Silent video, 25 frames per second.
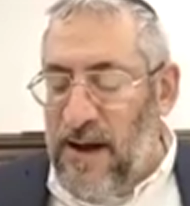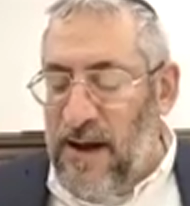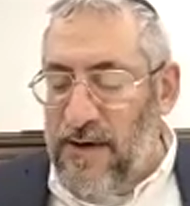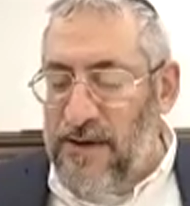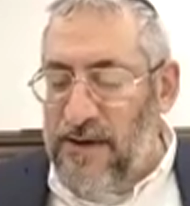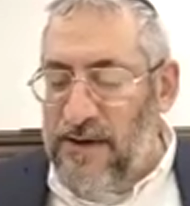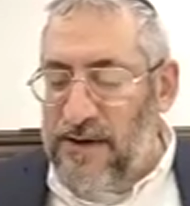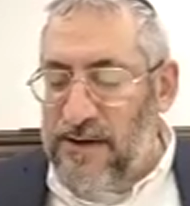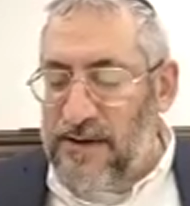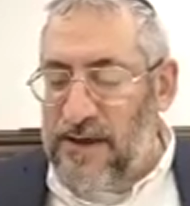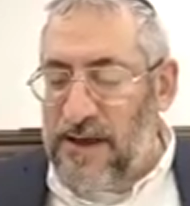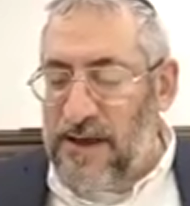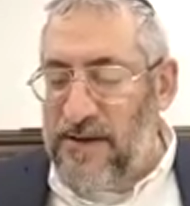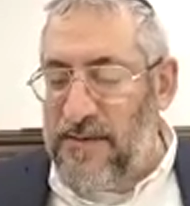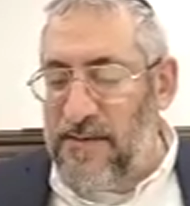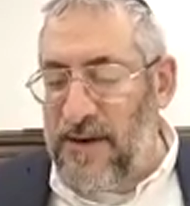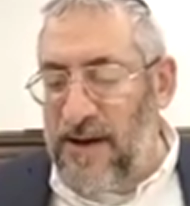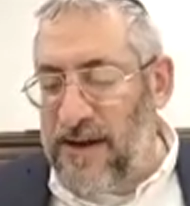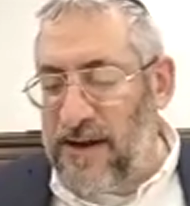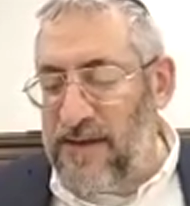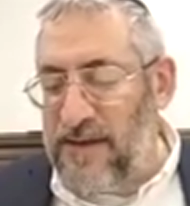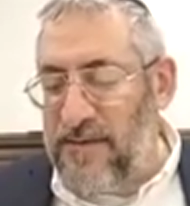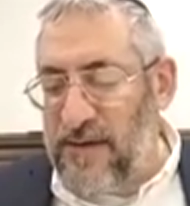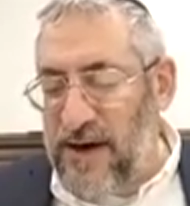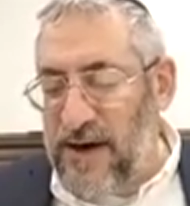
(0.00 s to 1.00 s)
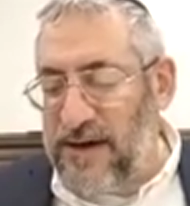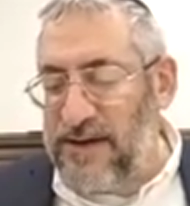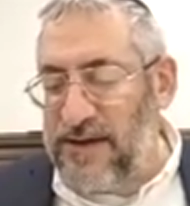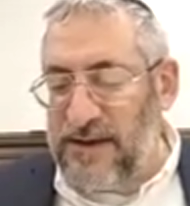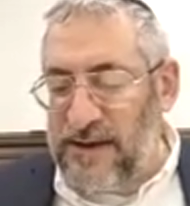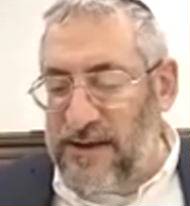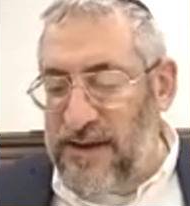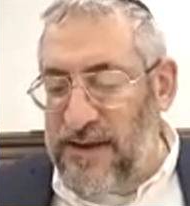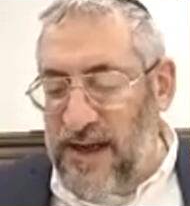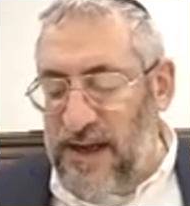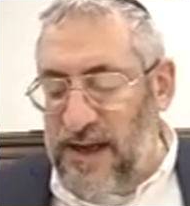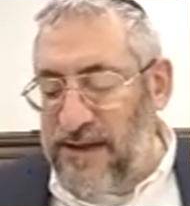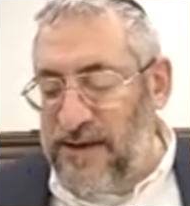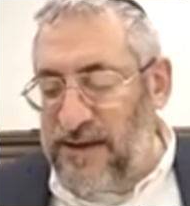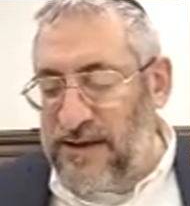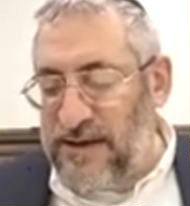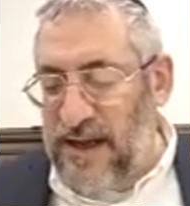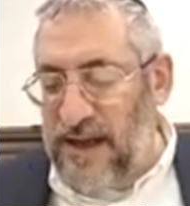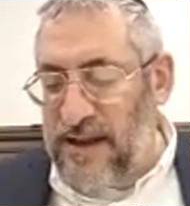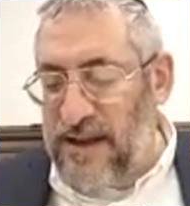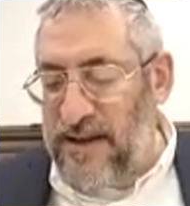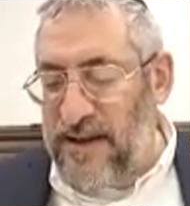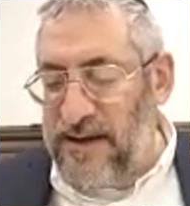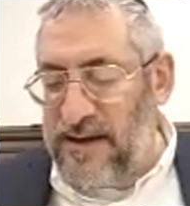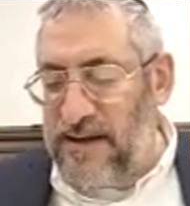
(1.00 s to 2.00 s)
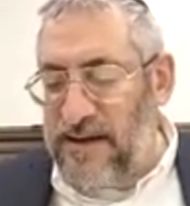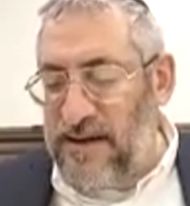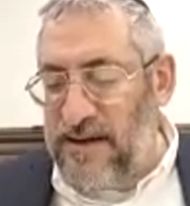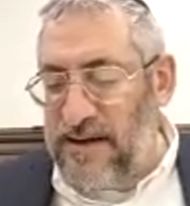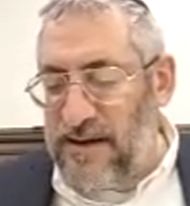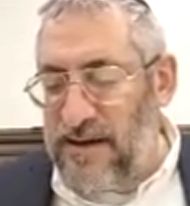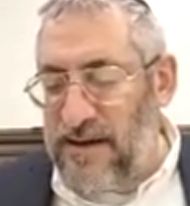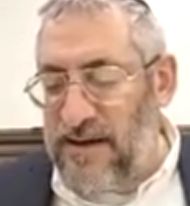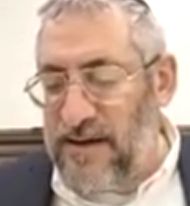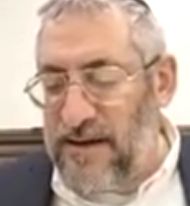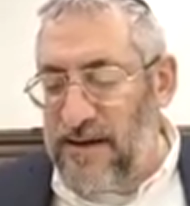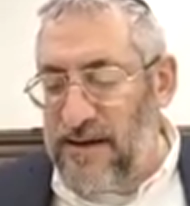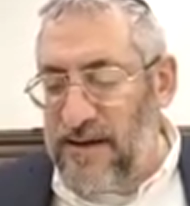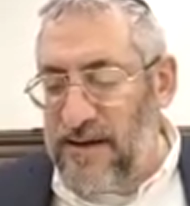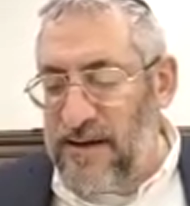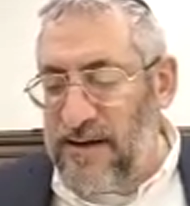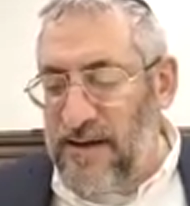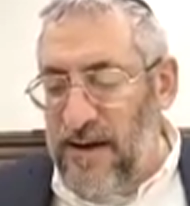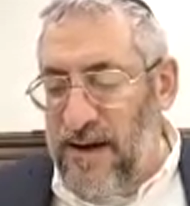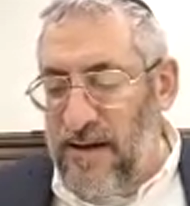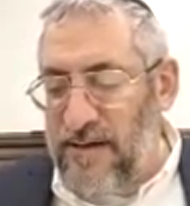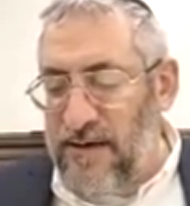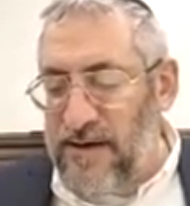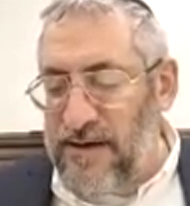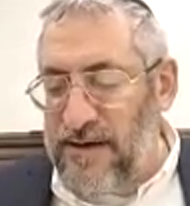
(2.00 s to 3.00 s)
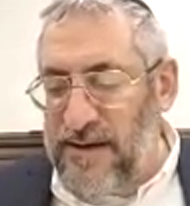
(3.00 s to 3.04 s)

I'm going to send my Rashi Taishes Nali.